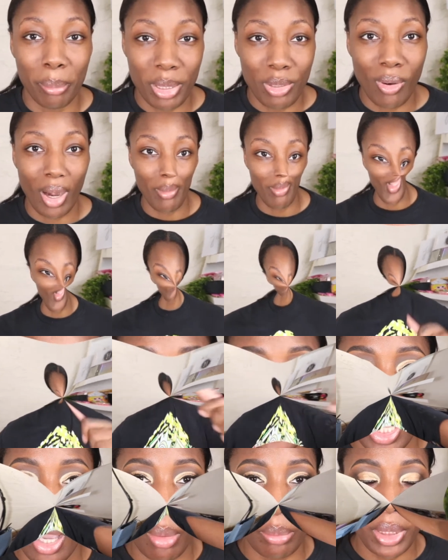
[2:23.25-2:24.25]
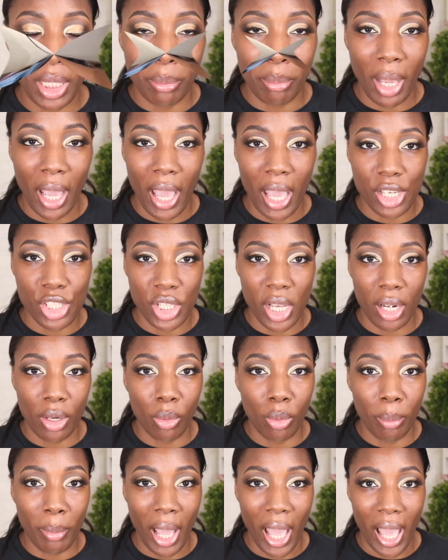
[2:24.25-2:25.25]
Be right back. Now I'm done my
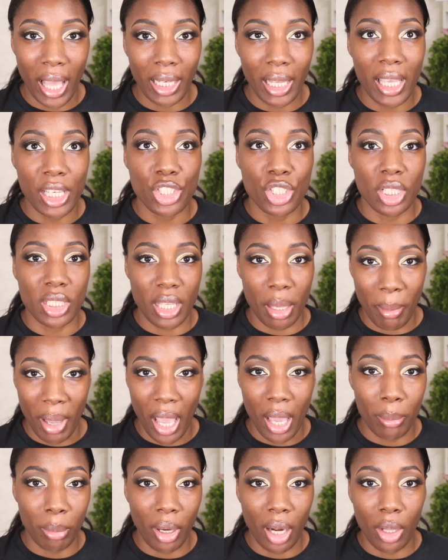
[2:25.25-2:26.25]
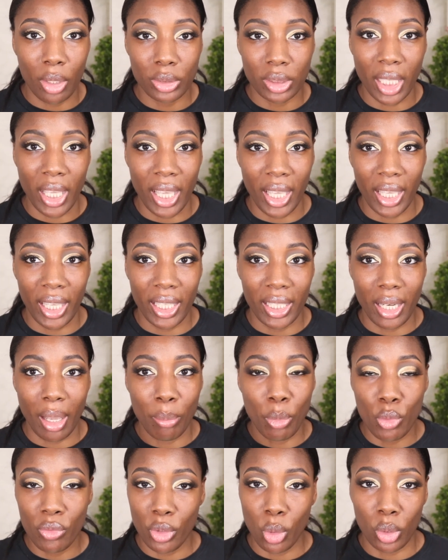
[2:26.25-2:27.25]
eyeshadow, my eyelashes, and my eyebrows, and
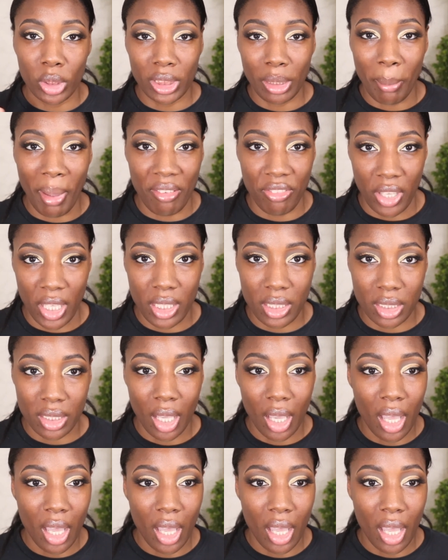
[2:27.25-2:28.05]
I'm moving on to my face.